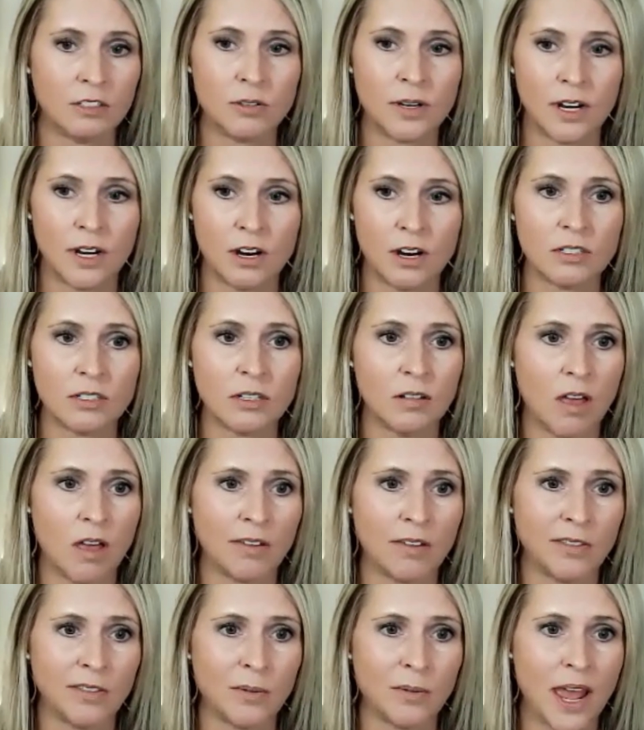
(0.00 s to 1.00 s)
triggers
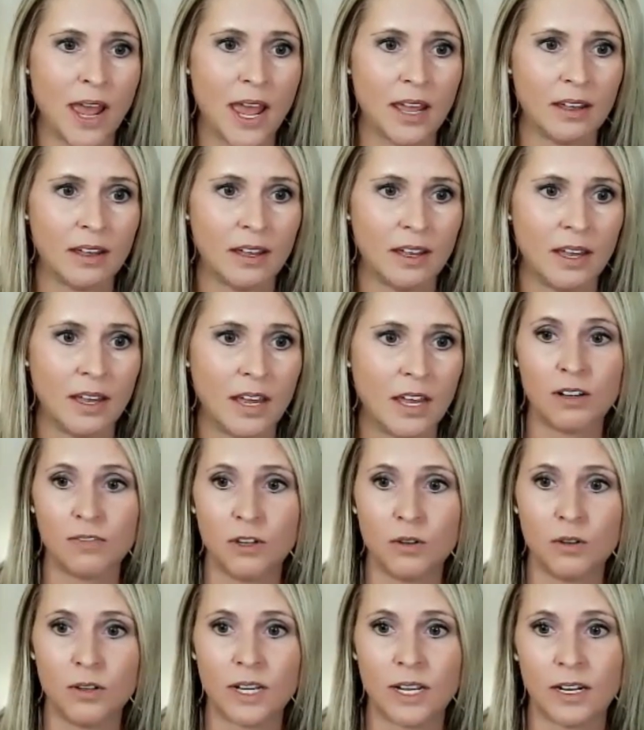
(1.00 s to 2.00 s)
along the way. But
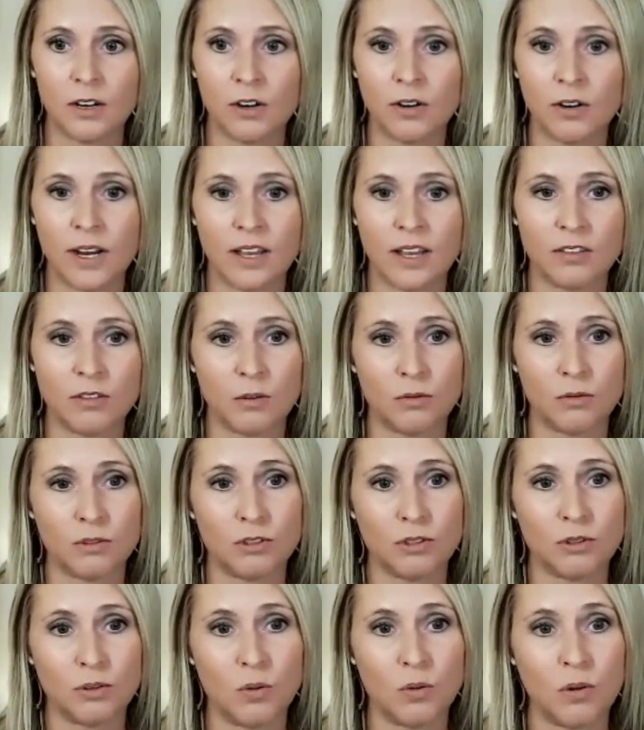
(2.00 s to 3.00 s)
if you can create
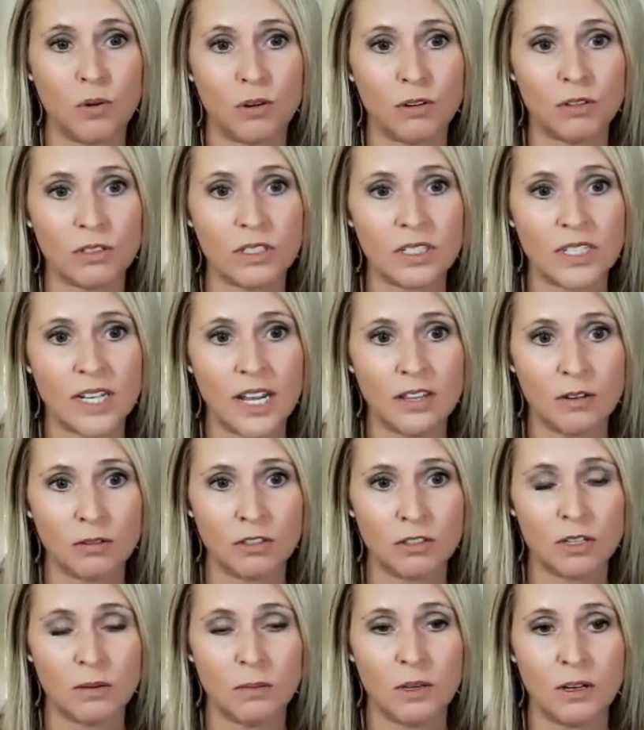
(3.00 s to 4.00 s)
those tools and
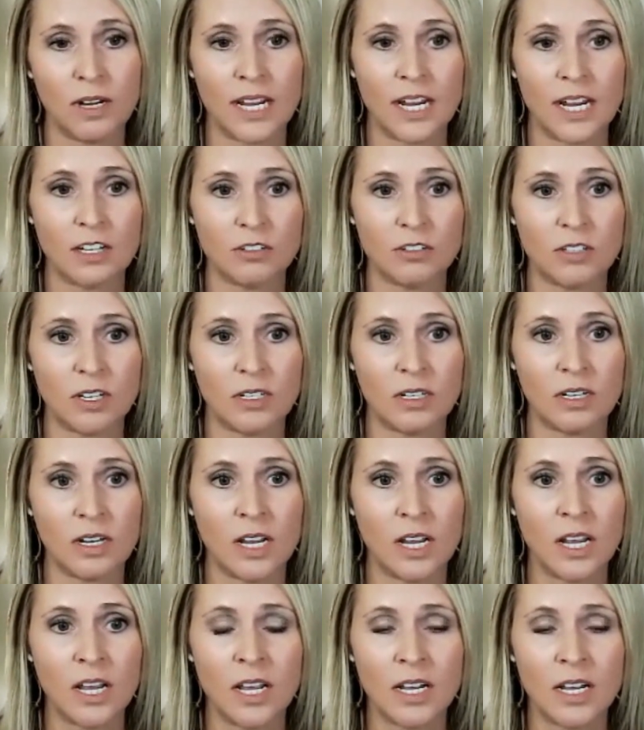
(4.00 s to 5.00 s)
those communication
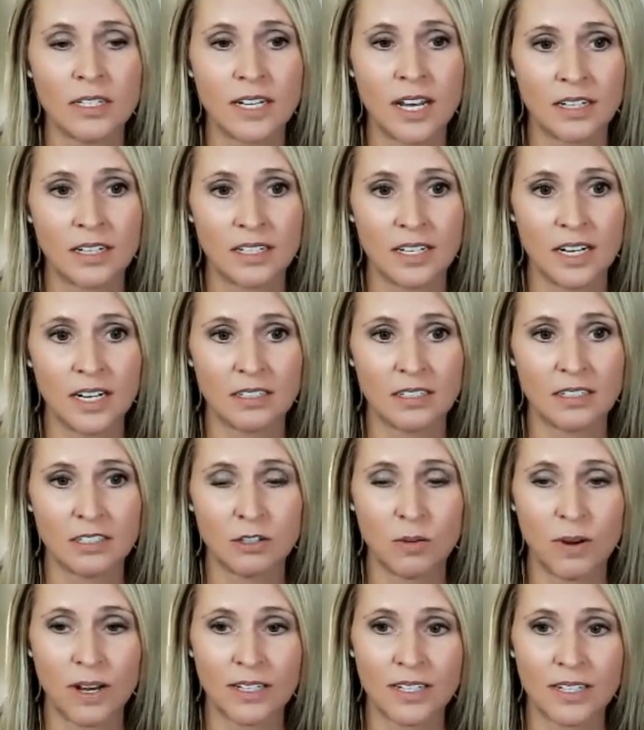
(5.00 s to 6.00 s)
techniques
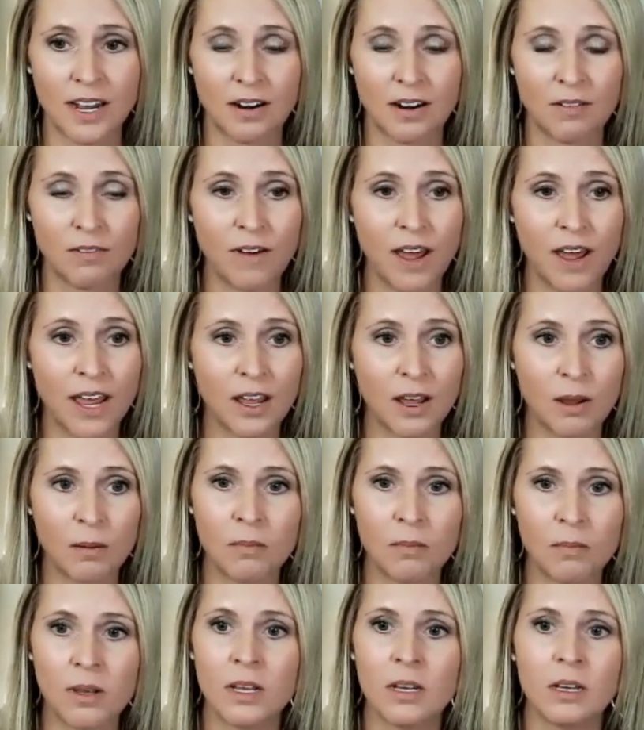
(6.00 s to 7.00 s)
to identify
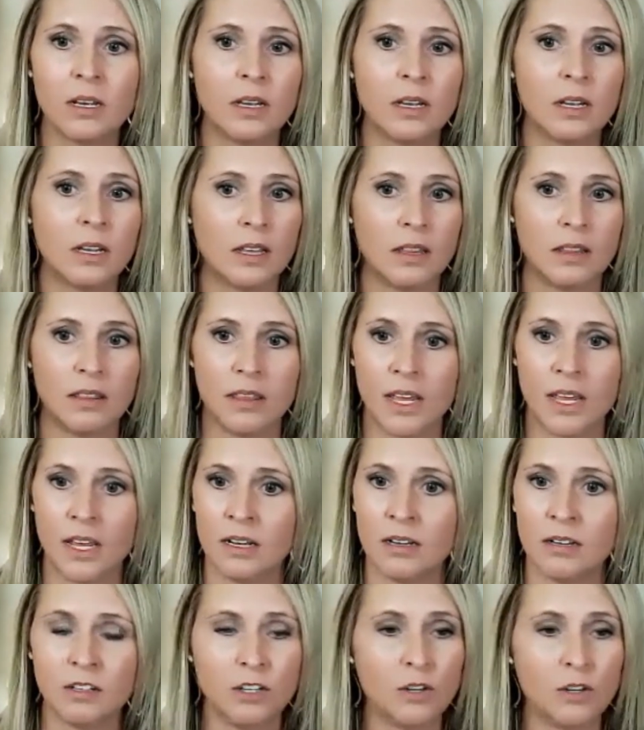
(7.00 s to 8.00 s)
them,
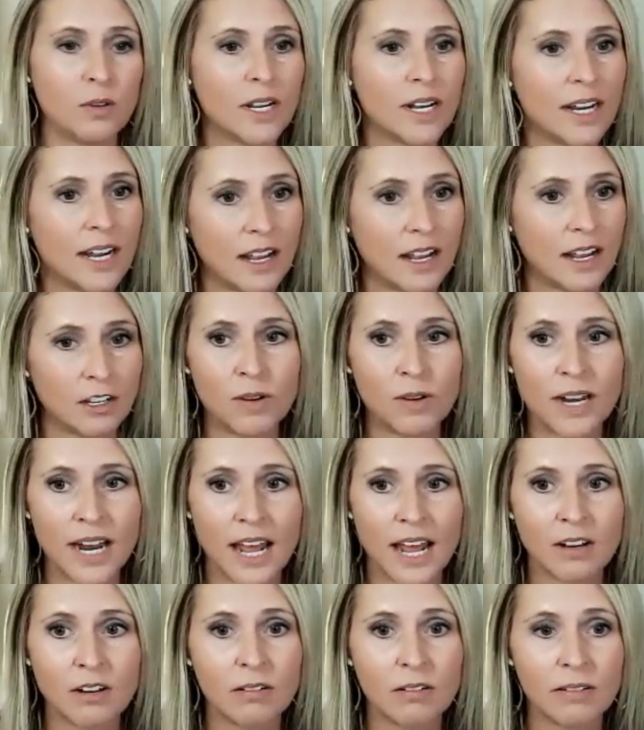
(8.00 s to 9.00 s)
then you can
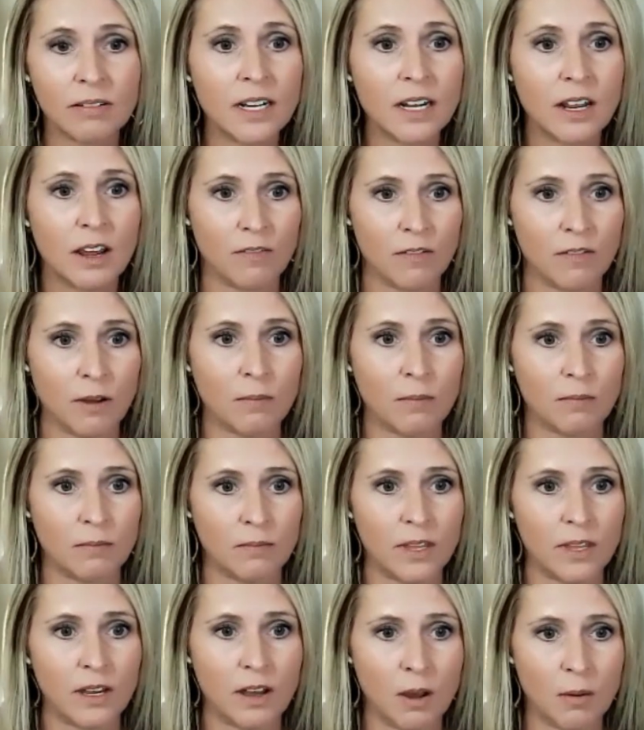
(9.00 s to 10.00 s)
handle any of them
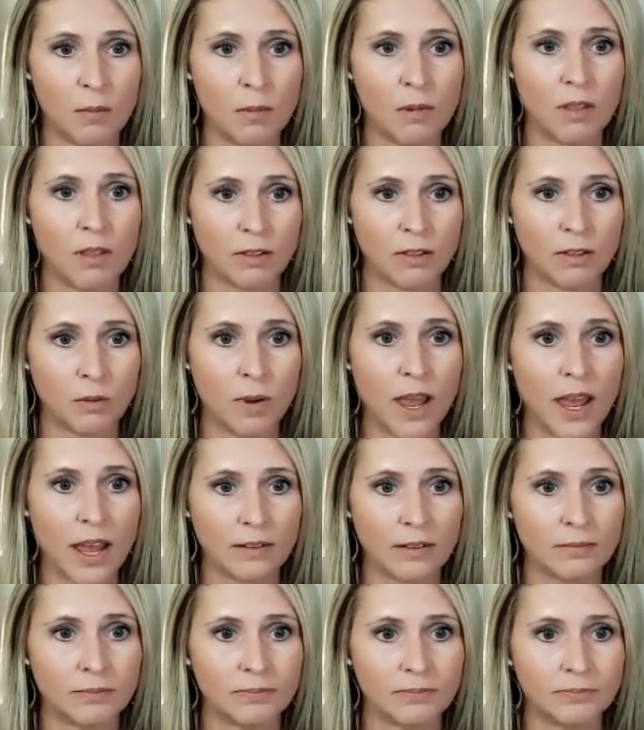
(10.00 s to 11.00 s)
that come along the
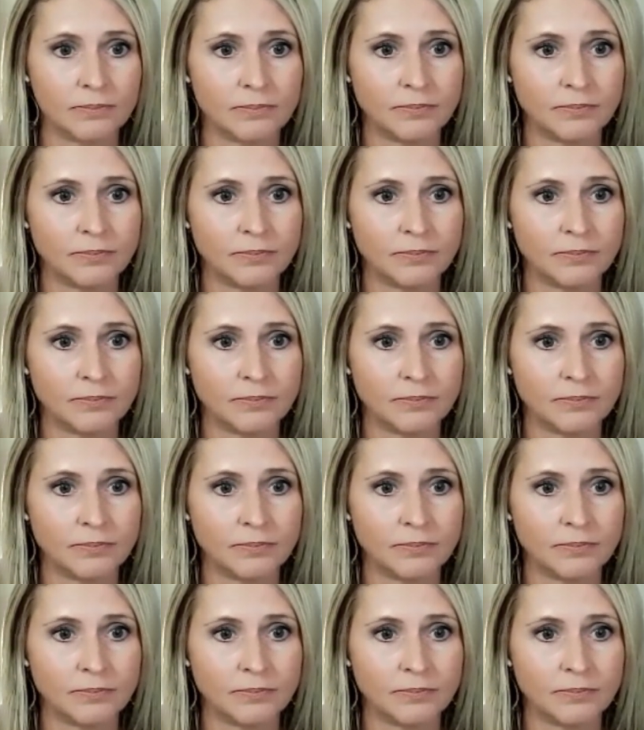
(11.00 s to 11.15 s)
way.